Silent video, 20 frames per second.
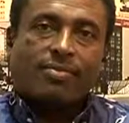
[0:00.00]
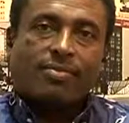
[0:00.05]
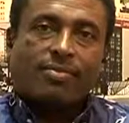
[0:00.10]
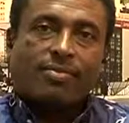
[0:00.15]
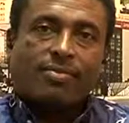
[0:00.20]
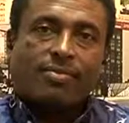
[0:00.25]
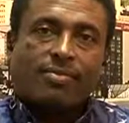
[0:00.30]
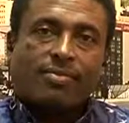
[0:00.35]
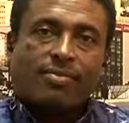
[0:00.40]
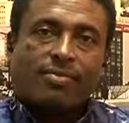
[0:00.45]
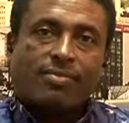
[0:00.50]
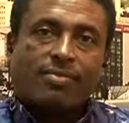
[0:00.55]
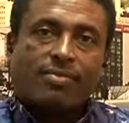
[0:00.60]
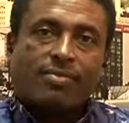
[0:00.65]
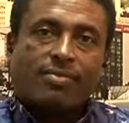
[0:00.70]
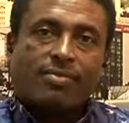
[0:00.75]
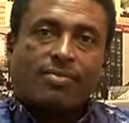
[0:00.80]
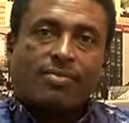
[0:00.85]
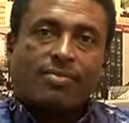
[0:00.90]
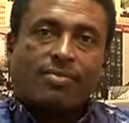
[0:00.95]

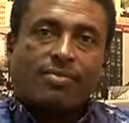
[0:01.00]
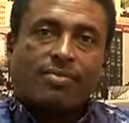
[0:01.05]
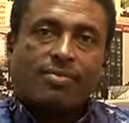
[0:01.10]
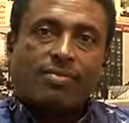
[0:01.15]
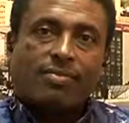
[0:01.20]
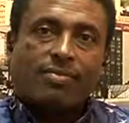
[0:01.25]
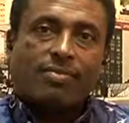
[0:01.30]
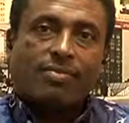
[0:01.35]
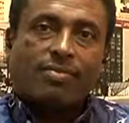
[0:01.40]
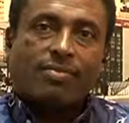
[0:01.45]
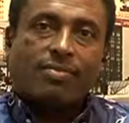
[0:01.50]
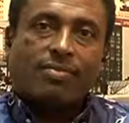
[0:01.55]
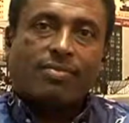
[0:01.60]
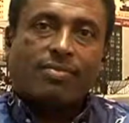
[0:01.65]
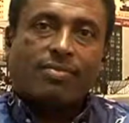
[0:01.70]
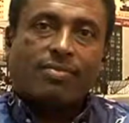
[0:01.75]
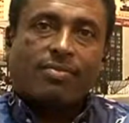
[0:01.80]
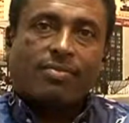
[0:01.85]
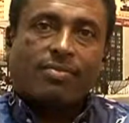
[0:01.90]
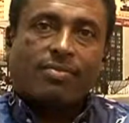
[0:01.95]

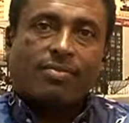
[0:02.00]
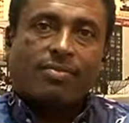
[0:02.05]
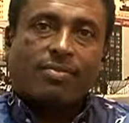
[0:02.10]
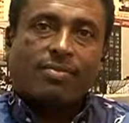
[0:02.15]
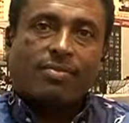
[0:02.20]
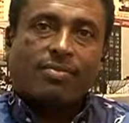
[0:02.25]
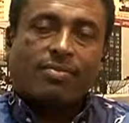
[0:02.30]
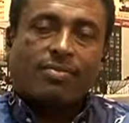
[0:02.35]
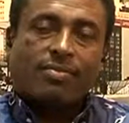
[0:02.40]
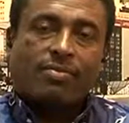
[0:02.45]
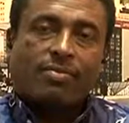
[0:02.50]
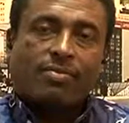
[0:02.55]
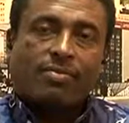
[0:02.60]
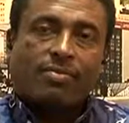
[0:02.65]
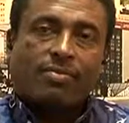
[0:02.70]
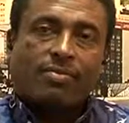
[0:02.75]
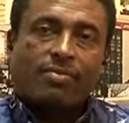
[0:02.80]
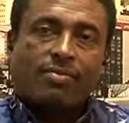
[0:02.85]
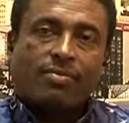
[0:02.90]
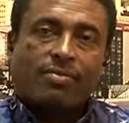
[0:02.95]

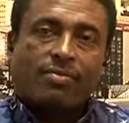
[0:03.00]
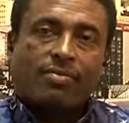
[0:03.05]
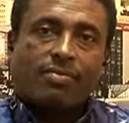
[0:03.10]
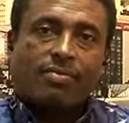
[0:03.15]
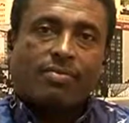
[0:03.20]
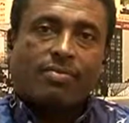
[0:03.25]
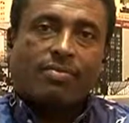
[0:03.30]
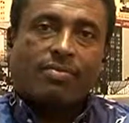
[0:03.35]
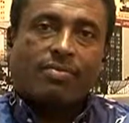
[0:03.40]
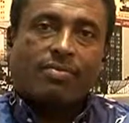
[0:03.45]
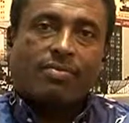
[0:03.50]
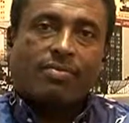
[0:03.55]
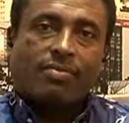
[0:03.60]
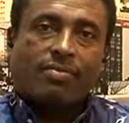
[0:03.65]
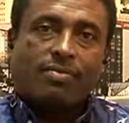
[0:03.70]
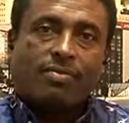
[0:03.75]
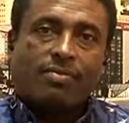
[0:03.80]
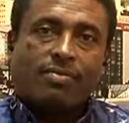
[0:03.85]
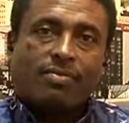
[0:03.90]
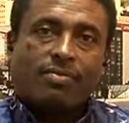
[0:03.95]

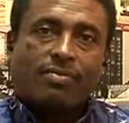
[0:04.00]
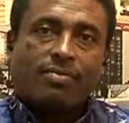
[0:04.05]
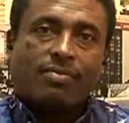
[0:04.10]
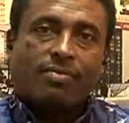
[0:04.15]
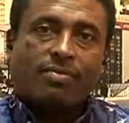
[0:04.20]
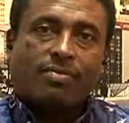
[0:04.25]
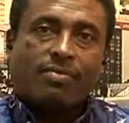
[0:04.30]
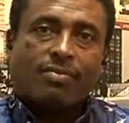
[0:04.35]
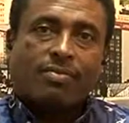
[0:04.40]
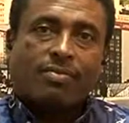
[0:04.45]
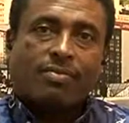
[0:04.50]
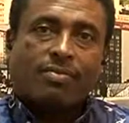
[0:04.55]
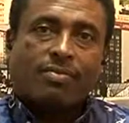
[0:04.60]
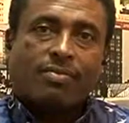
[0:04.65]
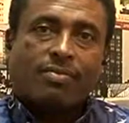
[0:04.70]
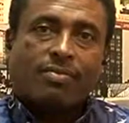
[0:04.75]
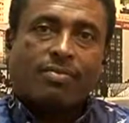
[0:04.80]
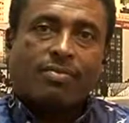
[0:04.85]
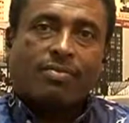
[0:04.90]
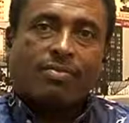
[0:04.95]

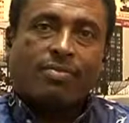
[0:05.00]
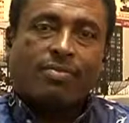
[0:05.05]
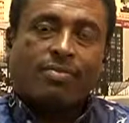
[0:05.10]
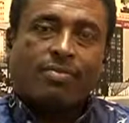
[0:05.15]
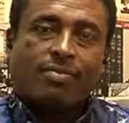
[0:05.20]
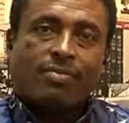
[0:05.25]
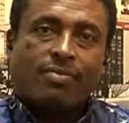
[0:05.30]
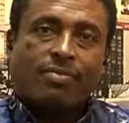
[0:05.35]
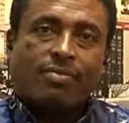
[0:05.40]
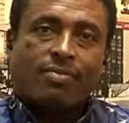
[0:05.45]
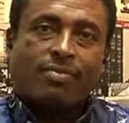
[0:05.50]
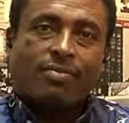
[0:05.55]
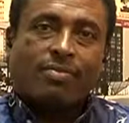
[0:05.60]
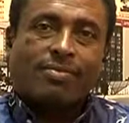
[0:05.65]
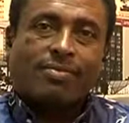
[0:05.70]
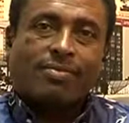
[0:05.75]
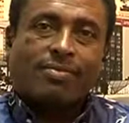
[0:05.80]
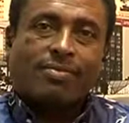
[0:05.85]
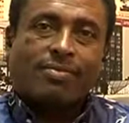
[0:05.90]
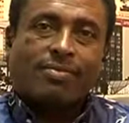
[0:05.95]

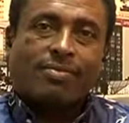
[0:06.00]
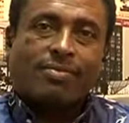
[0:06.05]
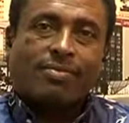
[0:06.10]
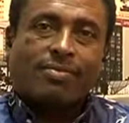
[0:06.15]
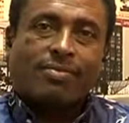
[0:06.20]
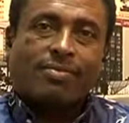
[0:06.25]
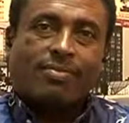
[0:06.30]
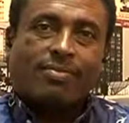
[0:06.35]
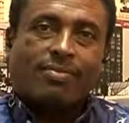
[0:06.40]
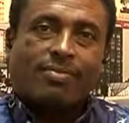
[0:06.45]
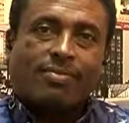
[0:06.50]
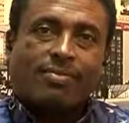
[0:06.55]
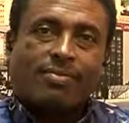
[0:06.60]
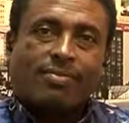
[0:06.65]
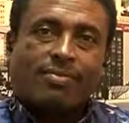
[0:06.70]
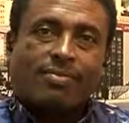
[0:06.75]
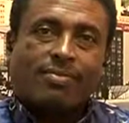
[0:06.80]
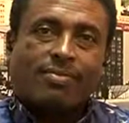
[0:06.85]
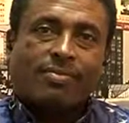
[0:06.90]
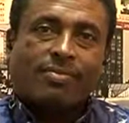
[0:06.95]

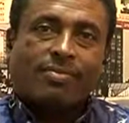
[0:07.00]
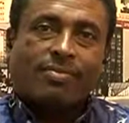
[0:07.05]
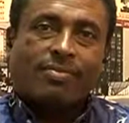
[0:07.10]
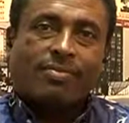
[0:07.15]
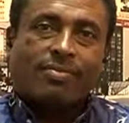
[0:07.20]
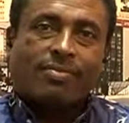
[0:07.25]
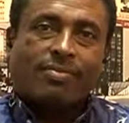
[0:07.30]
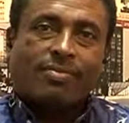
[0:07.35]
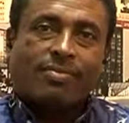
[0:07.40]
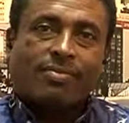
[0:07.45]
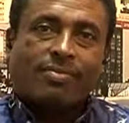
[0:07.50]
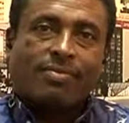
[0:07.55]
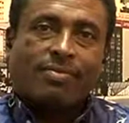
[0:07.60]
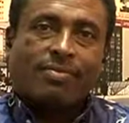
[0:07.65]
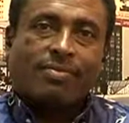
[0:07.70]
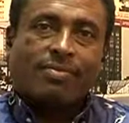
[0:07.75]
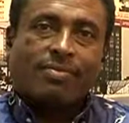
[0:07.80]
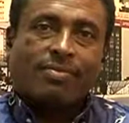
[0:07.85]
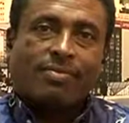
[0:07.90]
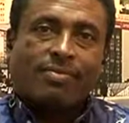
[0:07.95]
The person shown says nothing.